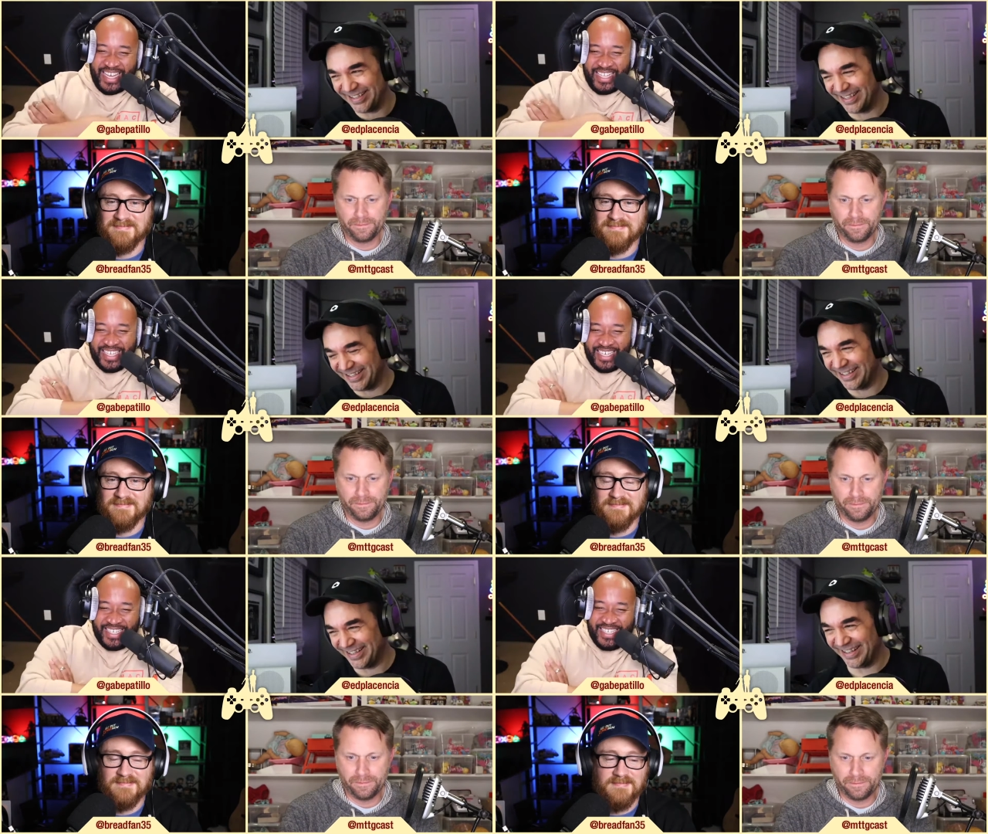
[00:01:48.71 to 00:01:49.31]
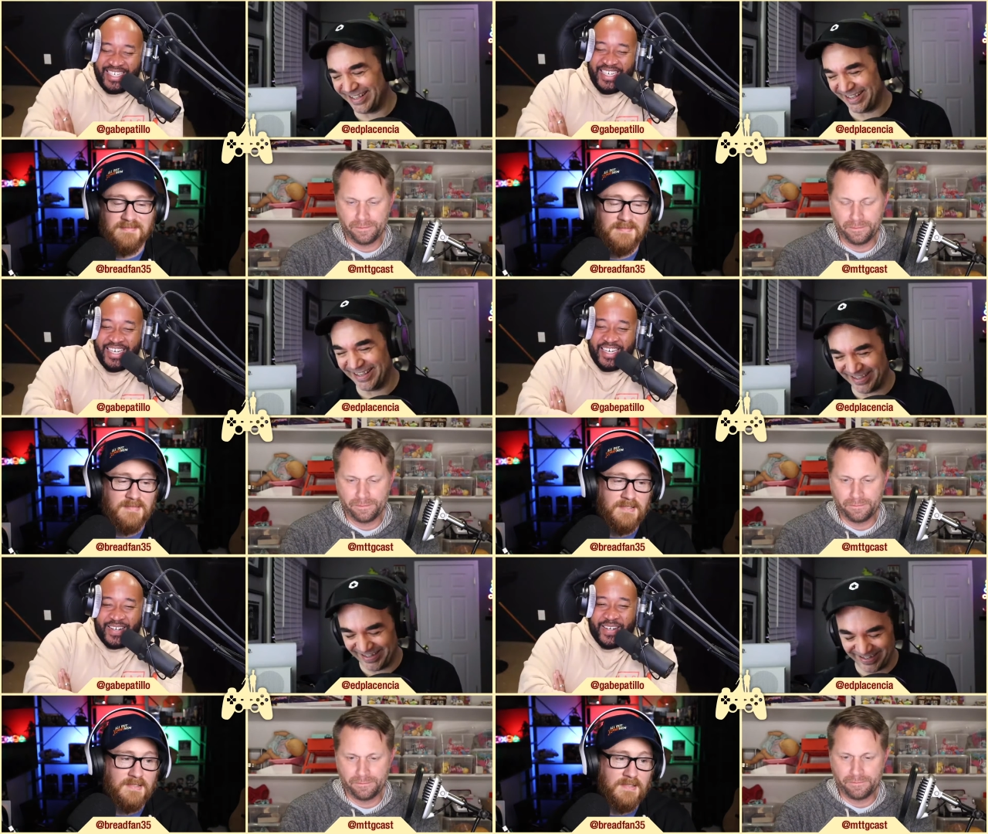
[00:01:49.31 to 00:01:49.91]
Speaker 1: I like it.
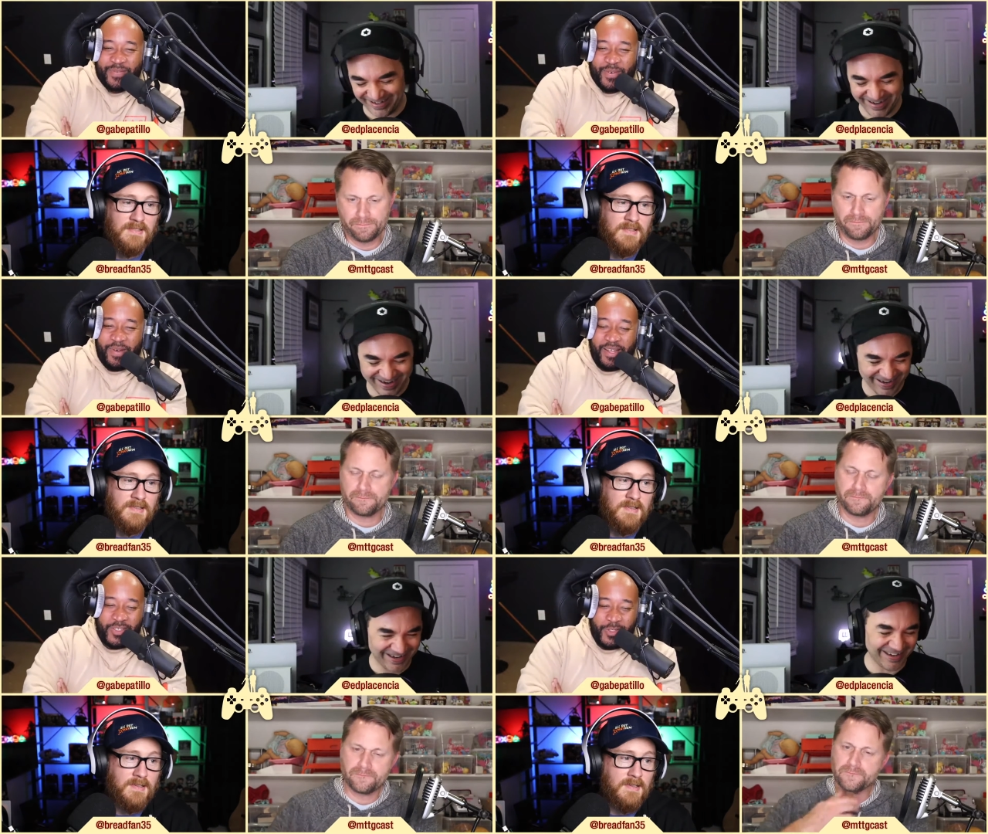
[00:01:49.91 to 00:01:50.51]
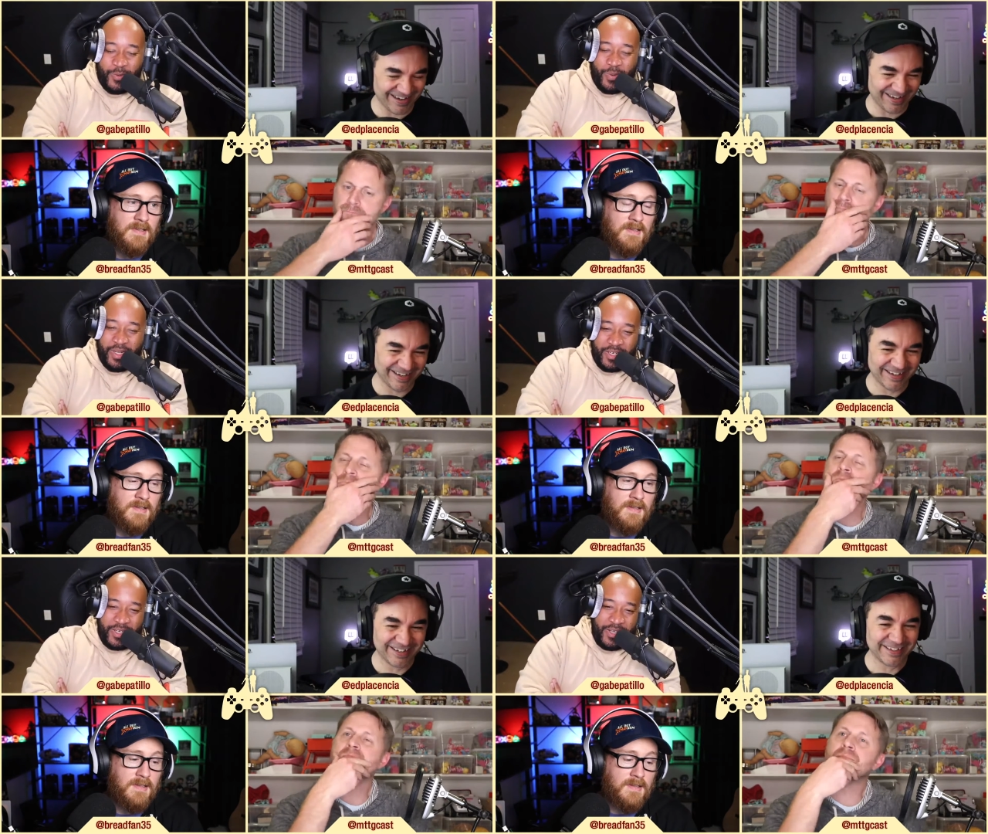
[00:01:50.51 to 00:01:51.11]
Chris, what about you?
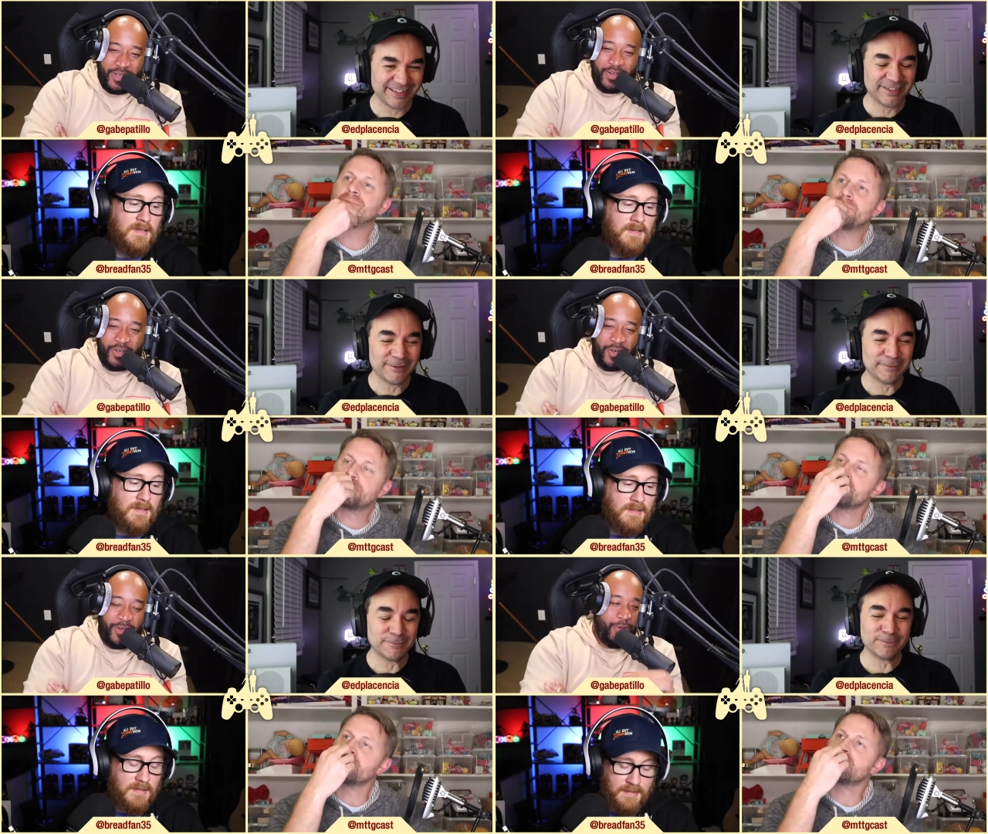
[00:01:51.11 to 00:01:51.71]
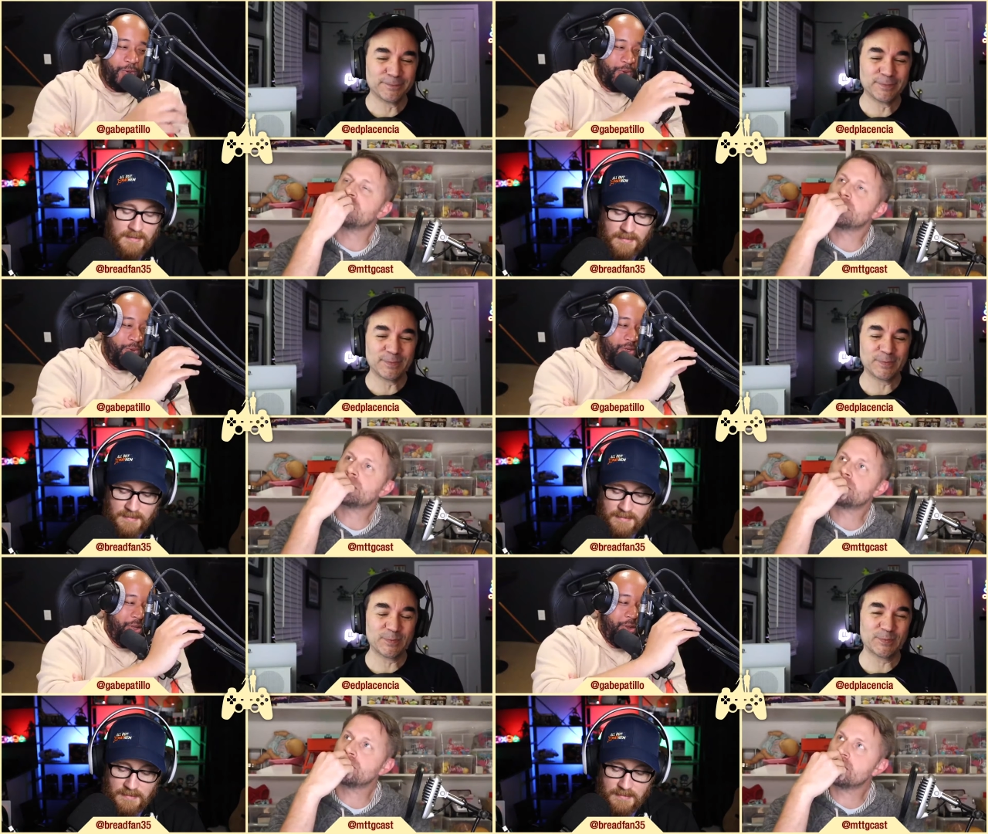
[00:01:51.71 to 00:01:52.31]
What
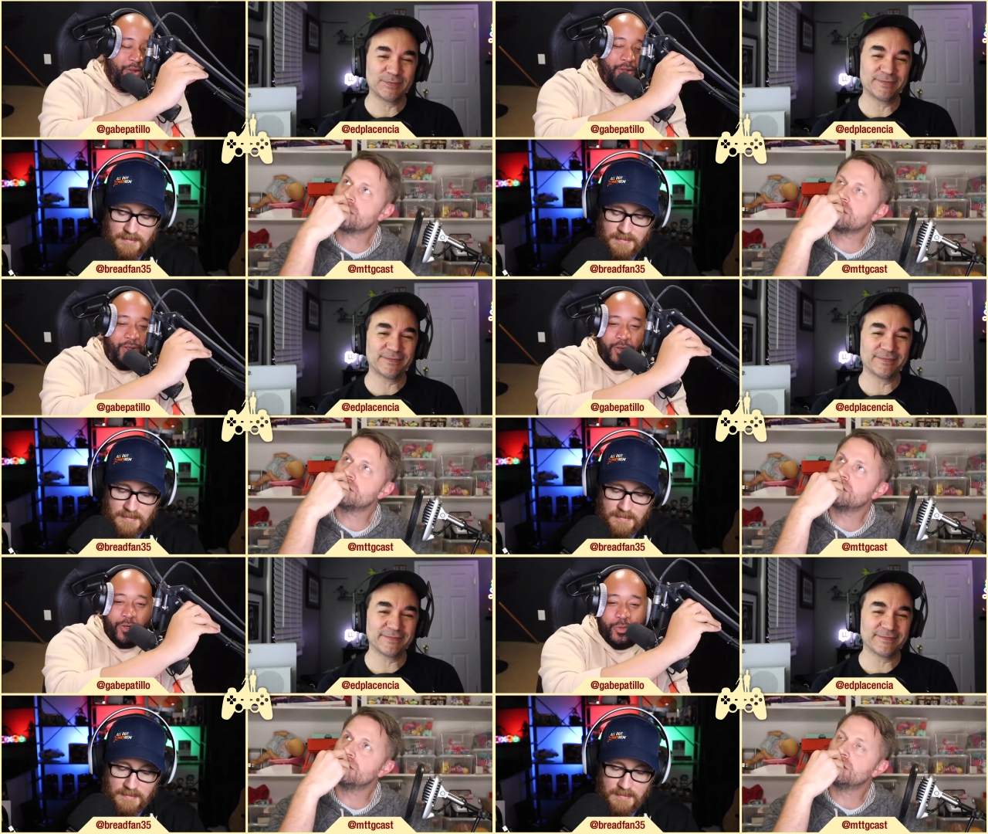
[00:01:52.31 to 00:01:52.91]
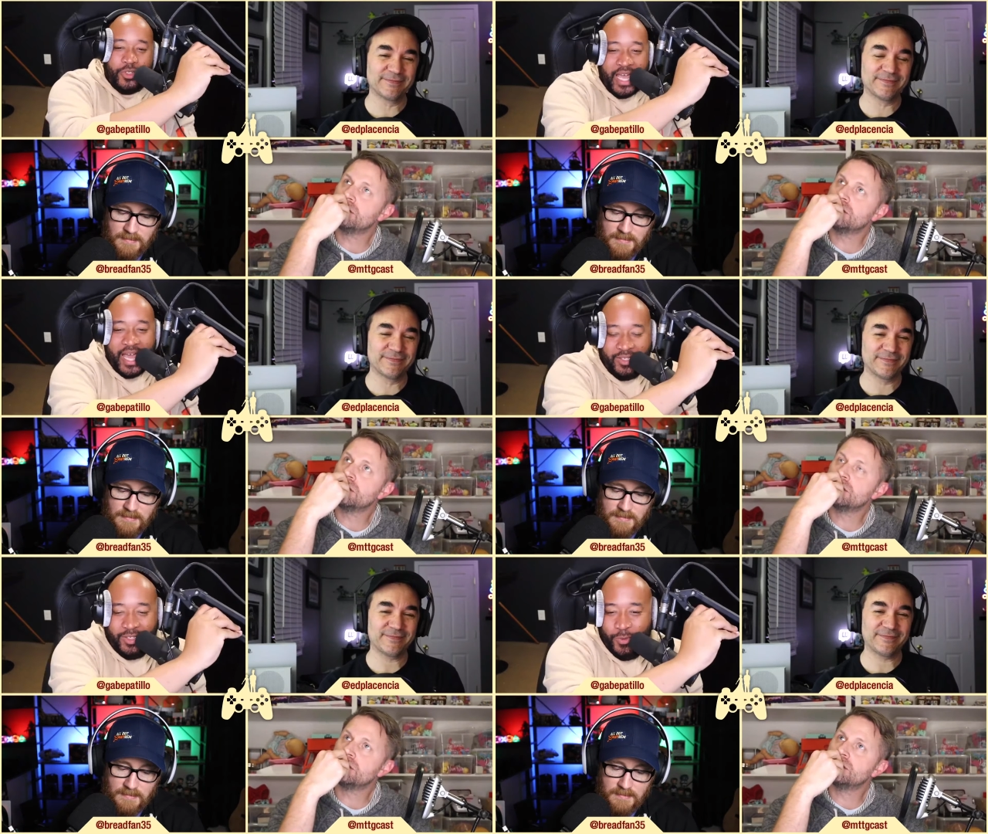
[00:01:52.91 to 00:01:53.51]
new
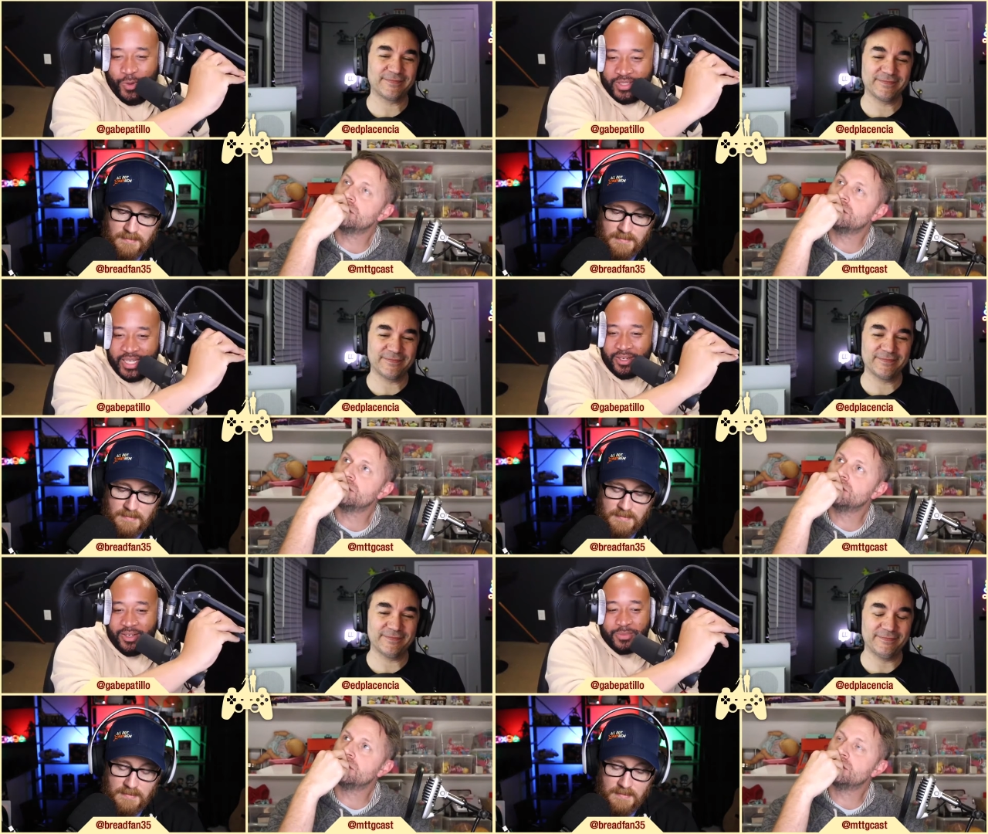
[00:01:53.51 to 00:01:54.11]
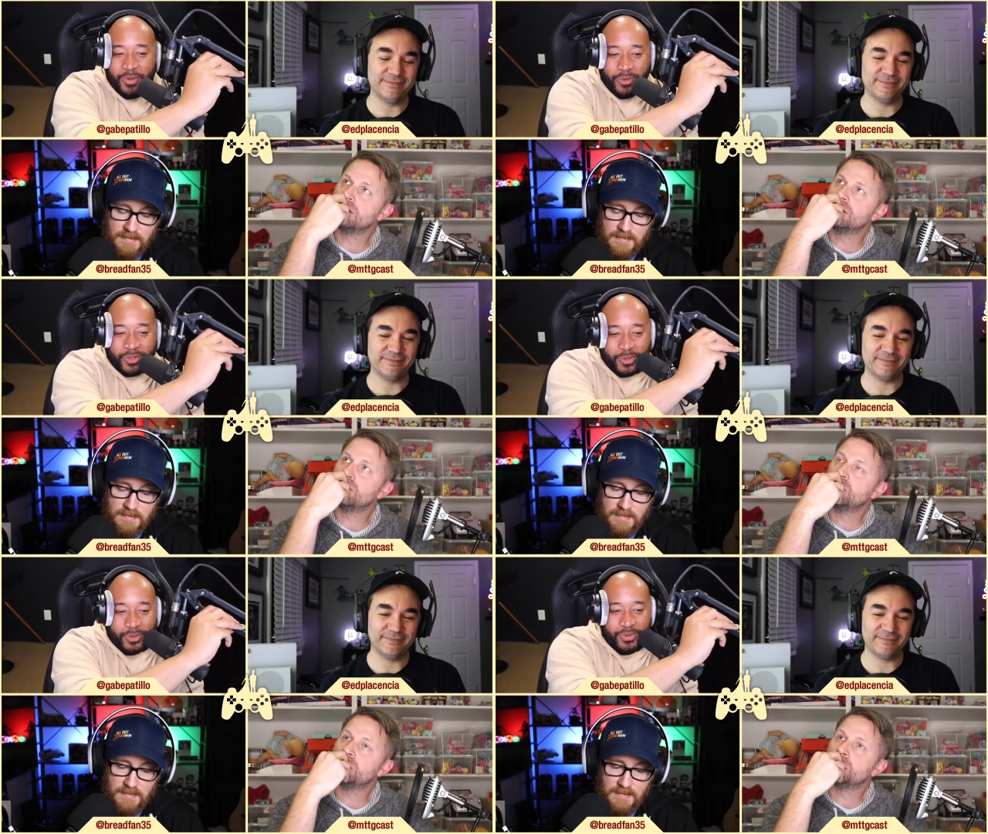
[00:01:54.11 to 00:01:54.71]
jacks do you want taking on some old
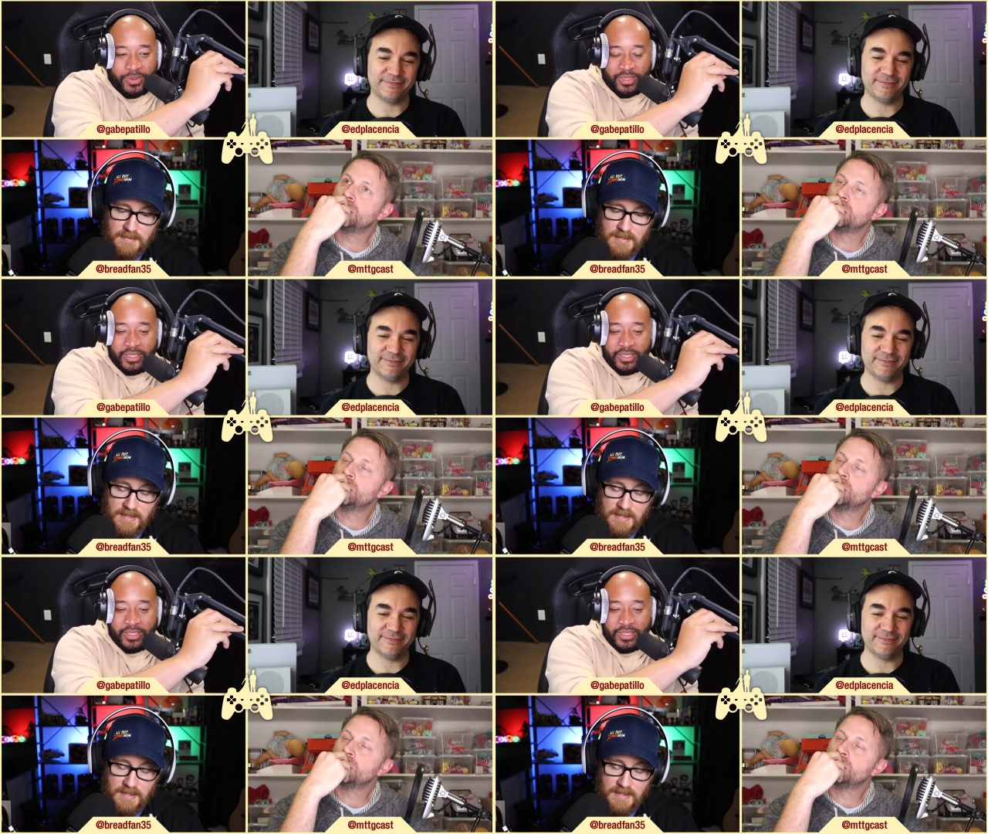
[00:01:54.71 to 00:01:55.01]
school?